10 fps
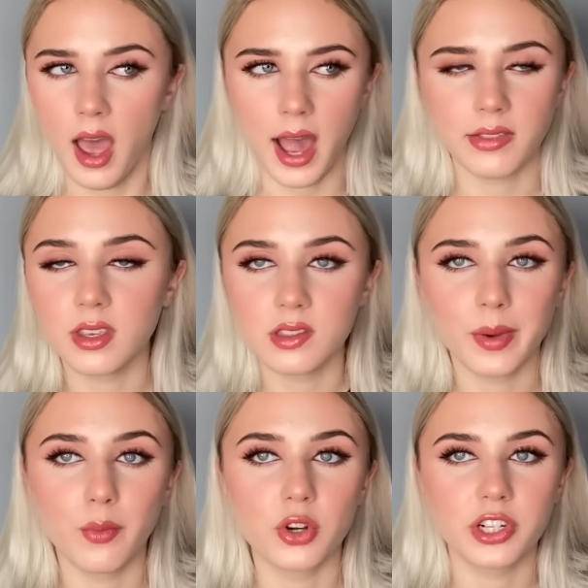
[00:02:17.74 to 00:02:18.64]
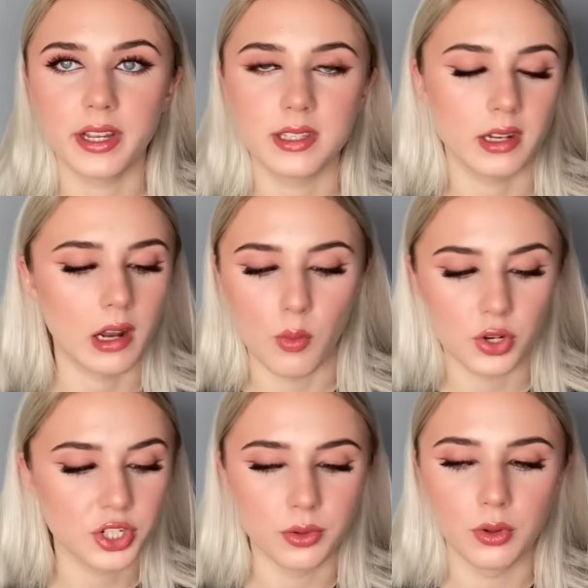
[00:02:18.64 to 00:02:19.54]
add things to my watch later and then I
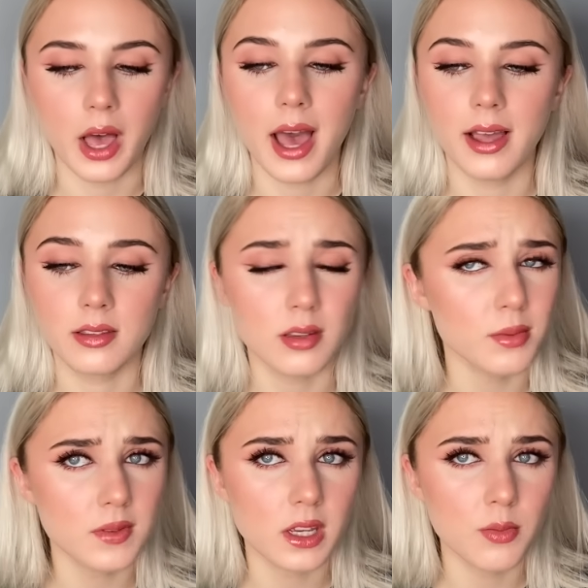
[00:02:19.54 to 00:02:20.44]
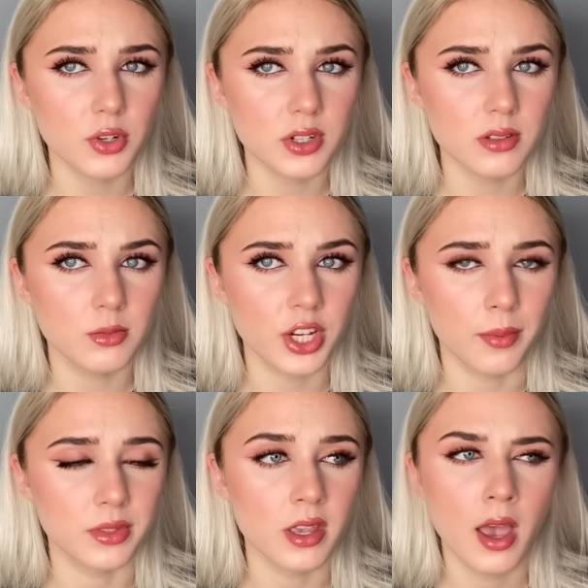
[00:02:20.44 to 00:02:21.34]
watch it all, and sometimes I come across some
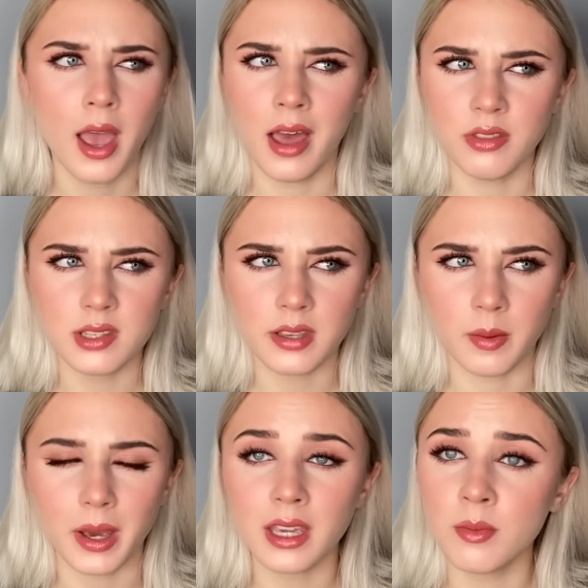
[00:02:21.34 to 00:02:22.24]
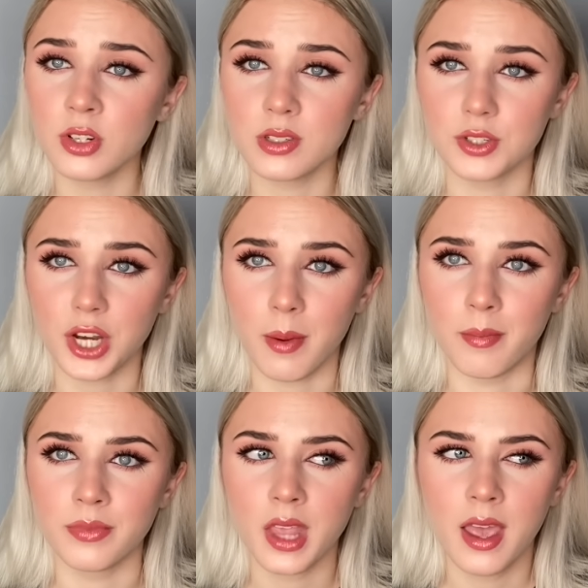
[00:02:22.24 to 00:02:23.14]
gems. And this time I came across a
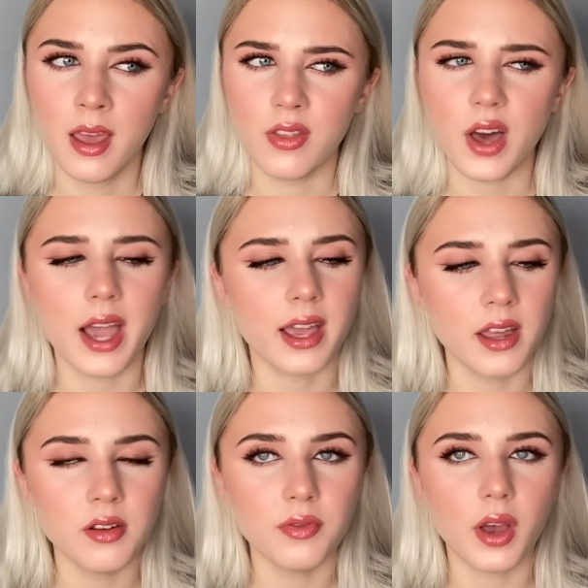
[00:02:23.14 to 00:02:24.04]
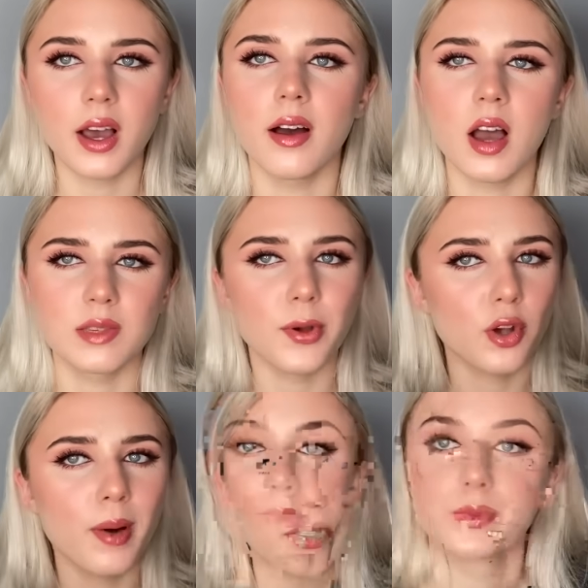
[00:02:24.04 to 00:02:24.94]
gem that I kind of, I spoke
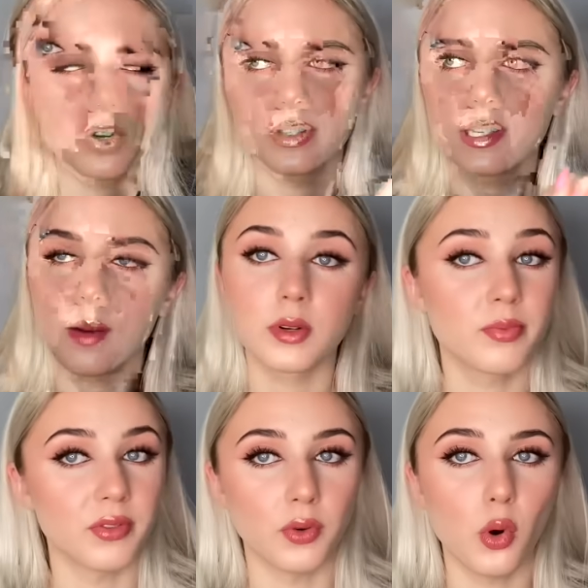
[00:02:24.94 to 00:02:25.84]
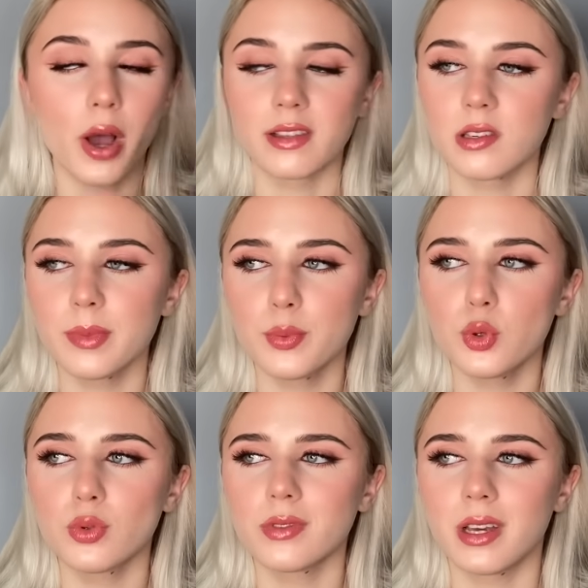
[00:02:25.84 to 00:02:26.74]
about this concept before and some
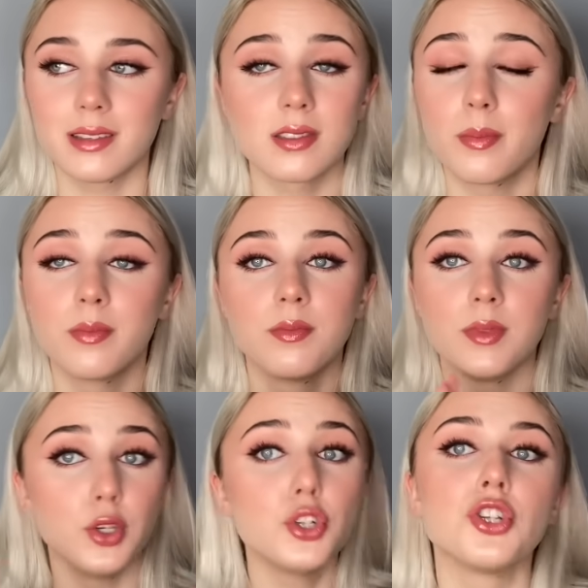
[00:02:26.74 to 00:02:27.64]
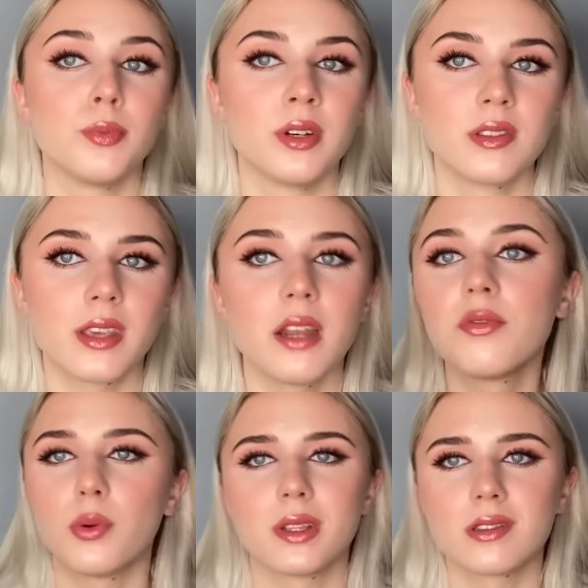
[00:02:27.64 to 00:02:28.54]
YouTubers,
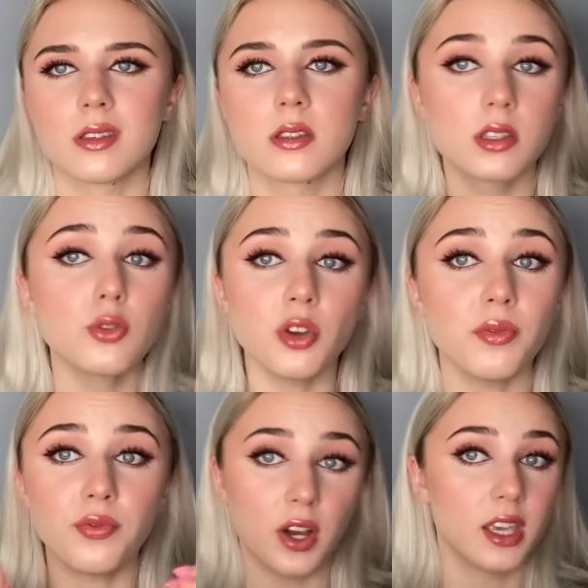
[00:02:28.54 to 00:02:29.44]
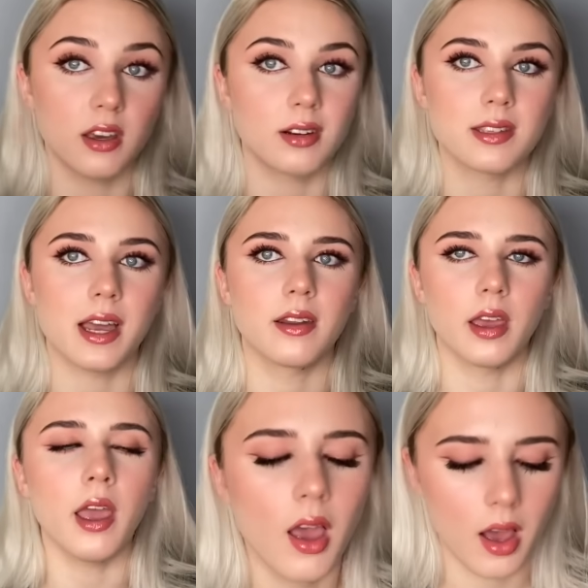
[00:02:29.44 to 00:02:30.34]
influencers, still don't understand
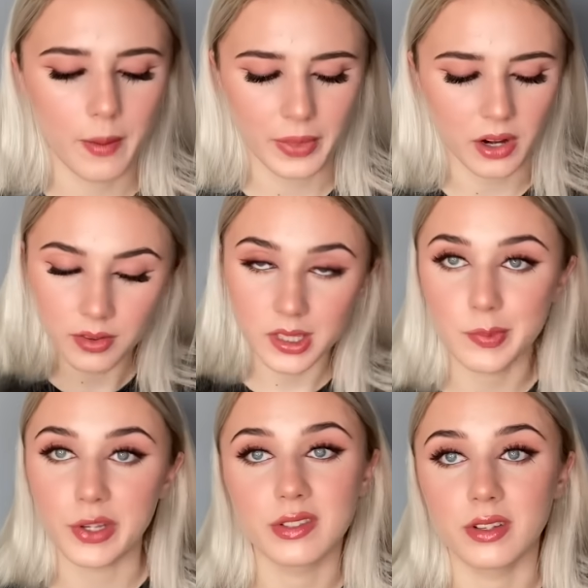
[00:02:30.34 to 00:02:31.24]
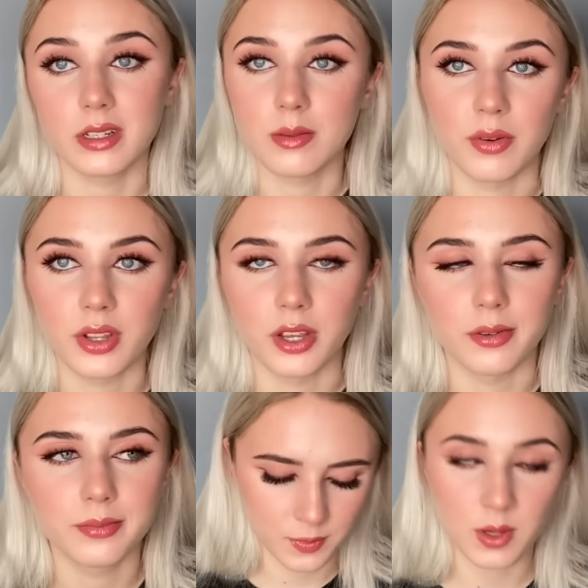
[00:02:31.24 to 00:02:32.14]
it. I don't think this person's going to see my
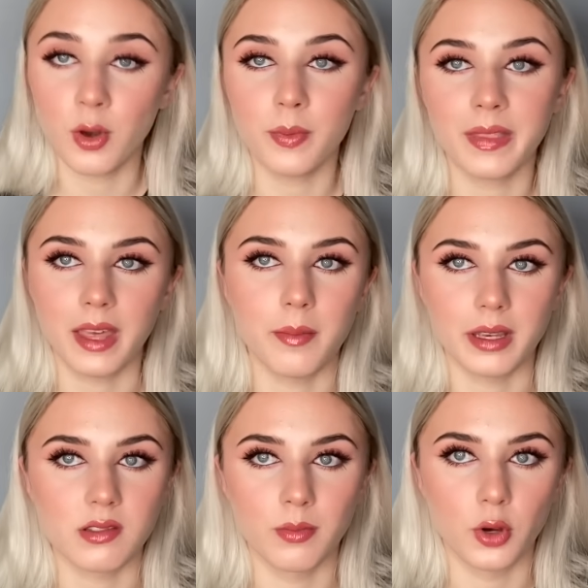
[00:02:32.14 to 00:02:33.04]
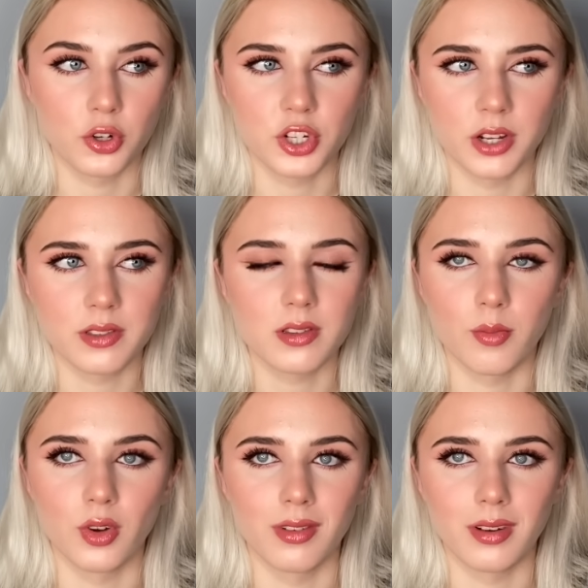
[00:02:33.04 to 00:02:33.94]
video, so I'm hoping that by some odd chance
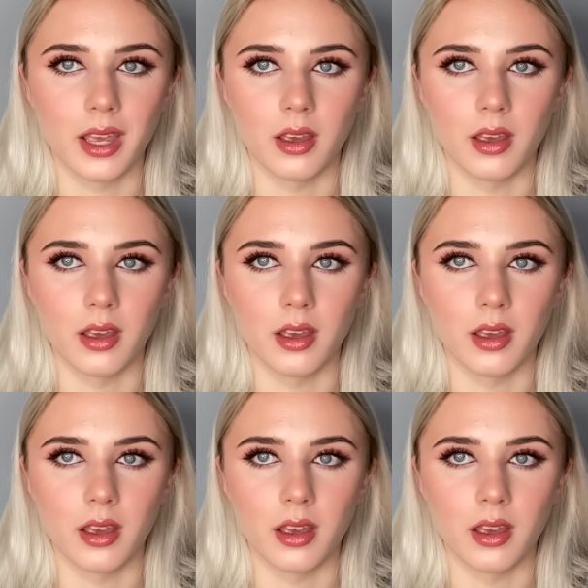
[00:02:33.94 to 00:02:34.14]
someone